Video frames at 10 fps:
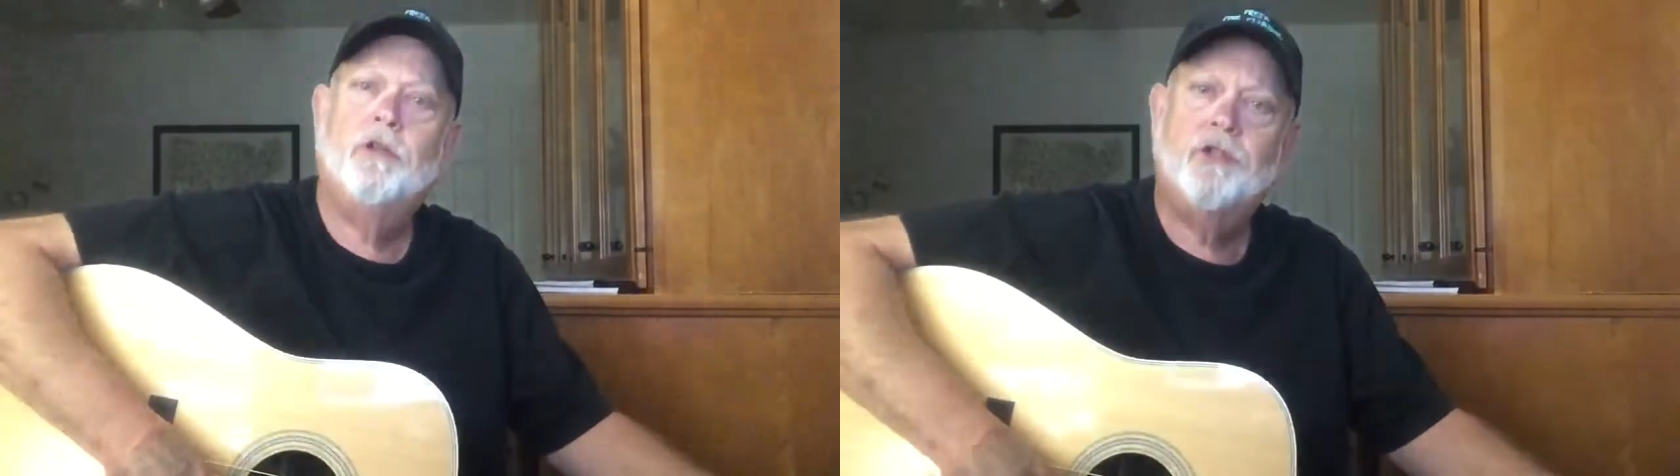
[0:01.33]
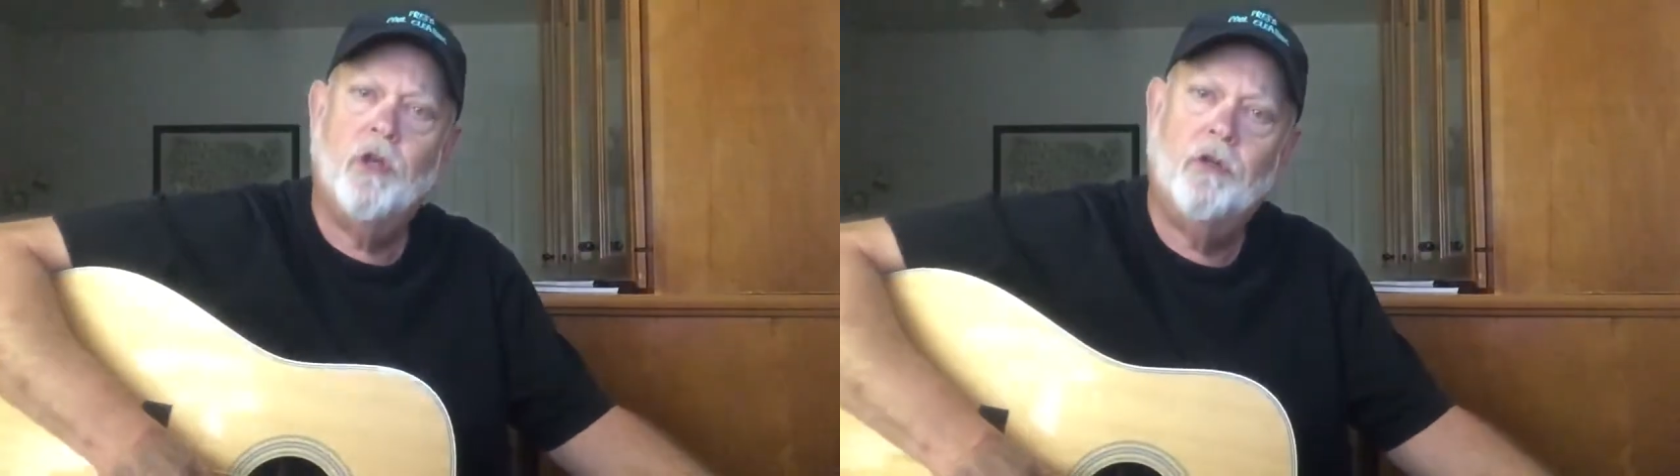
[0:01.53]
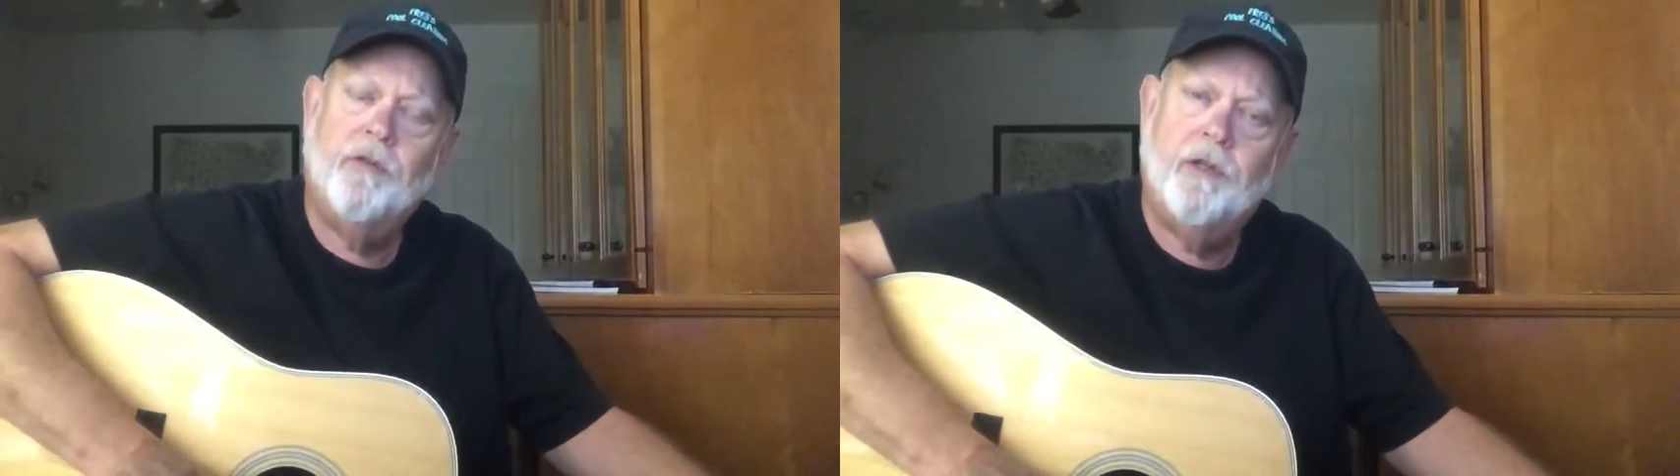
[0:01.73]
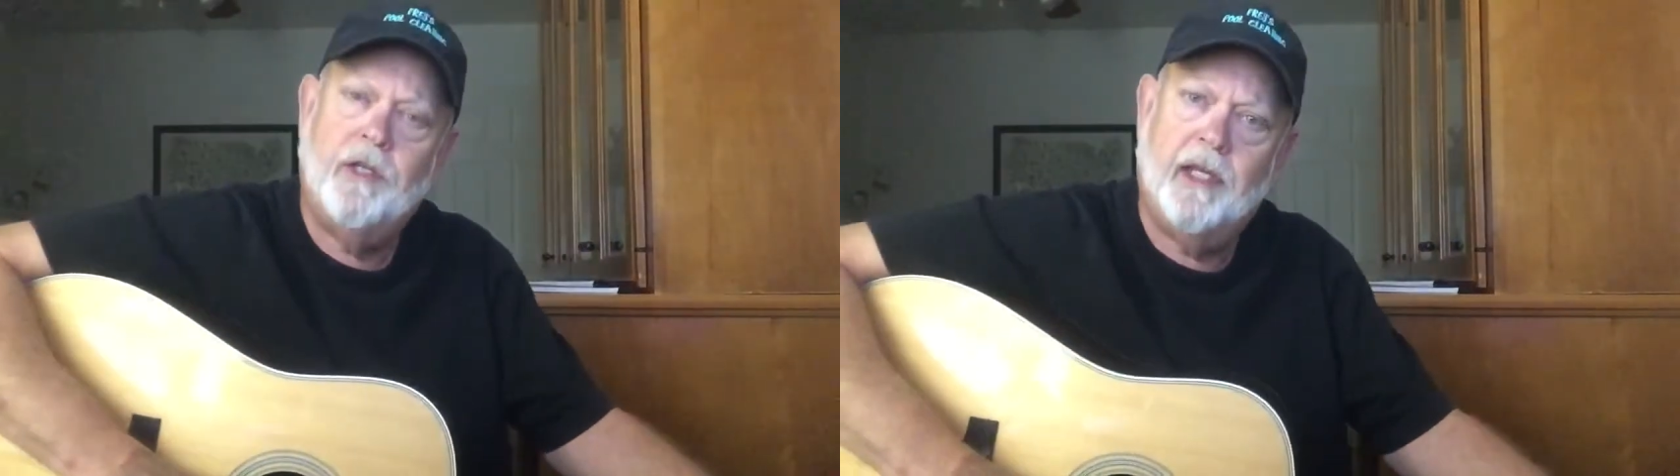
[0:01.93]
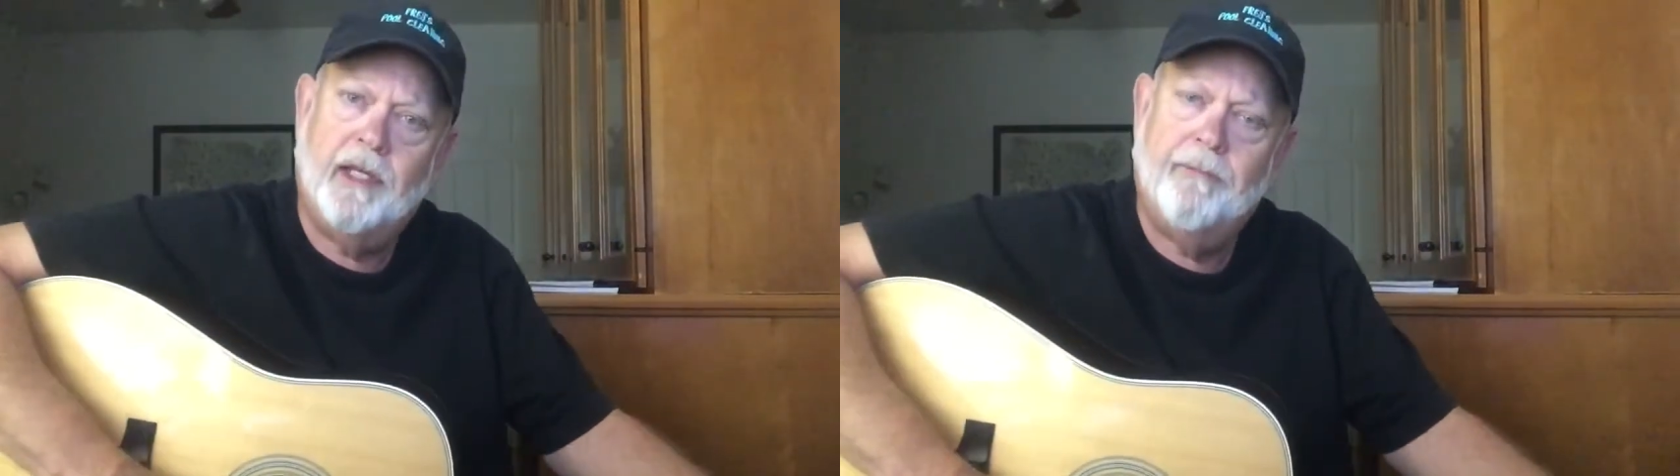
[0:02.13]
Song of the
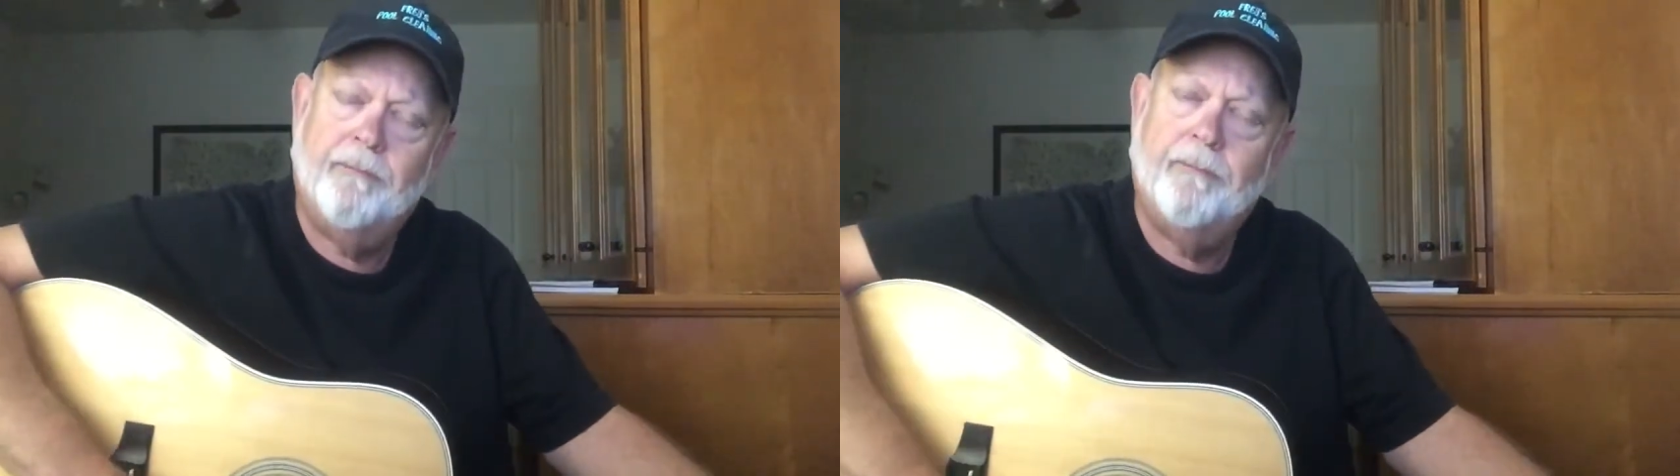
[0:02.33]
day.